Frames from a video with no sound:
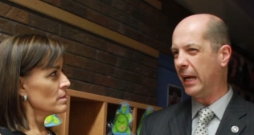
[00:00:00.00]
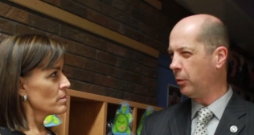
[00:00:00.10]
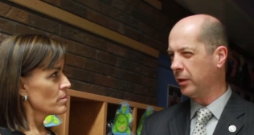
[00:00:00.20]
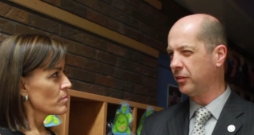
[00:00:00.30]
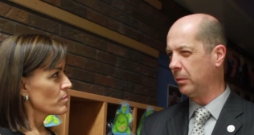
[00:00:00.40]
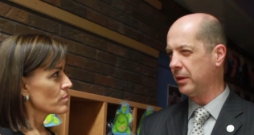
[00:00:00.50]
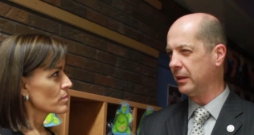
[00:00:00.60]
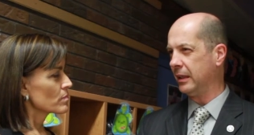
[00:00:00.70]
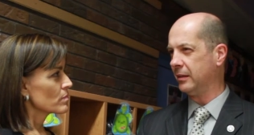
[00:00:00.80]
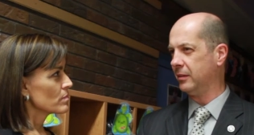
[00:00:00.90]
Speaker 1: I wanted something
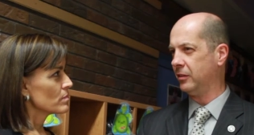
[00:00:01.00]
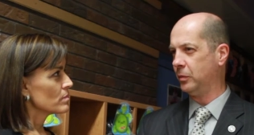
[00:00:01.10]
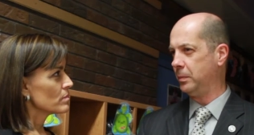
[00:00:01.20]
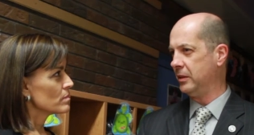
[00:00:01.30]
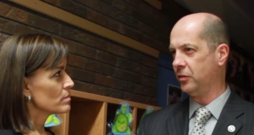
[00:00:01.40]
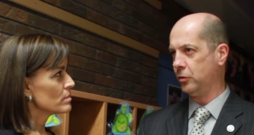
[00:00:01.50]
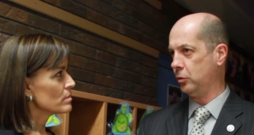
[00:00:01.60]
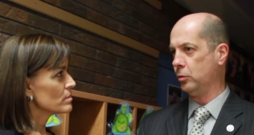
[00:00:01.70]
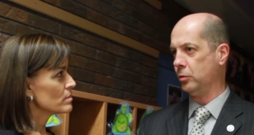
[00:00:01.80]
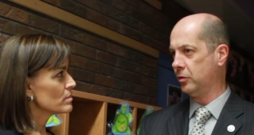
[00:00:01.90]
that speaks to
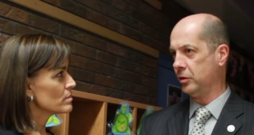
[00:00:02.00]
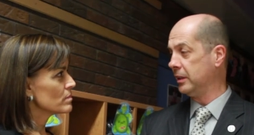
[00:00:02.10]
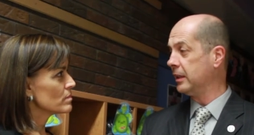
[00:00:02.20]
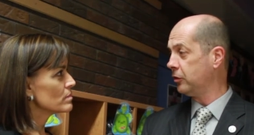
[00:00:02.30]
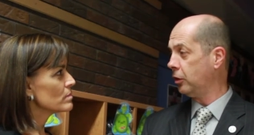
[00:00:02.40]
the kids